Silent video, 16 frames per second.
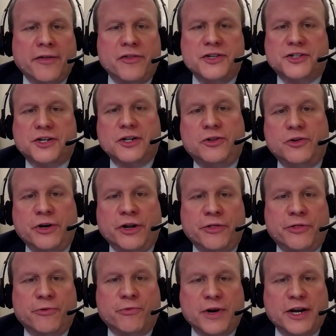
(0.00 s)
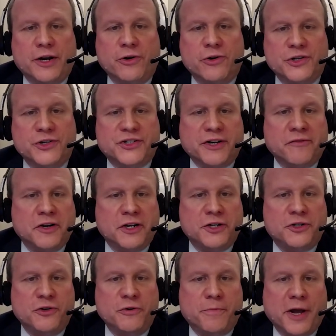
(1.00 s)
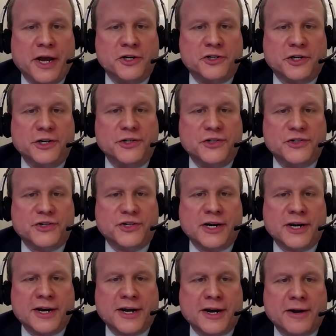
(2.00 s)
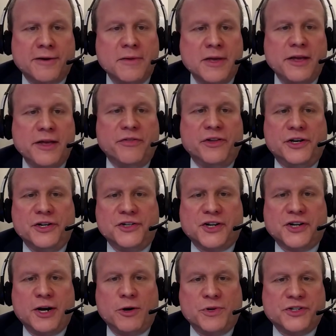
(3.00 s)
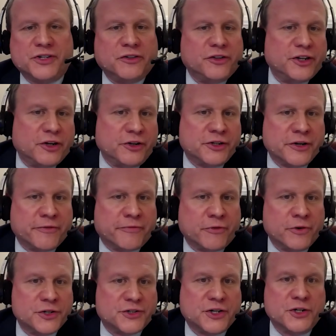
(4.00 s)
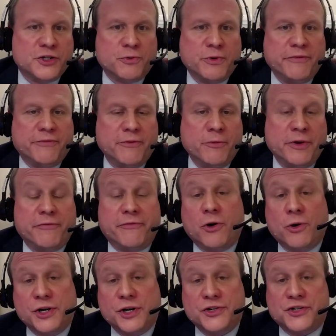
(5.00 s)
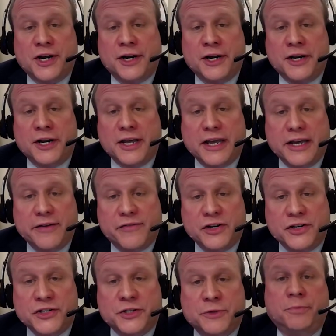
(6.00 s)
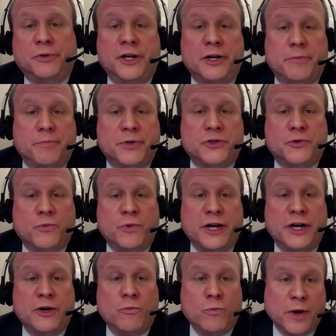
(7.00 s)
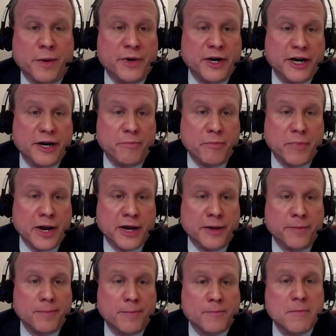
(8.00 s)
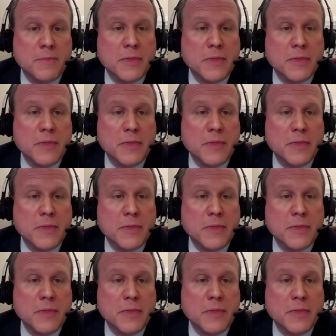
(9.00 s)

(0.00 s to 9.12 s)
This included 372 patients. The design was a little different since we focused on an even split between women and men